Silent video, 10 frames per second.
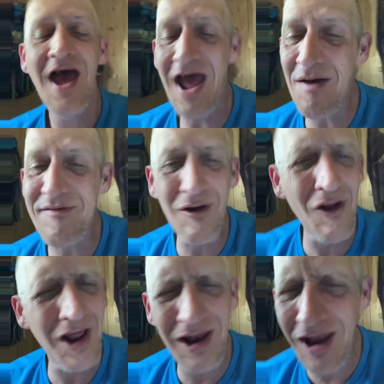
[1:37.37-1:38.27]

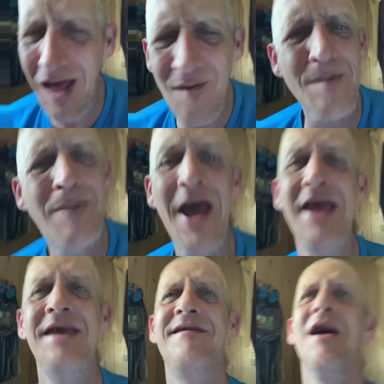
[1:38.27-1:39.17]
absolutely love the
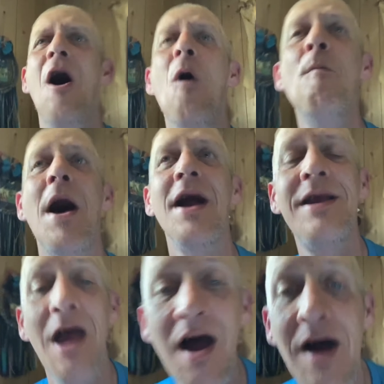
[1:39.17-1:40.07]
bass. Oh my
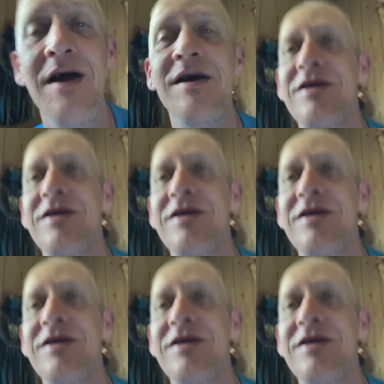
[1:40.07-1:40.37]
gosh.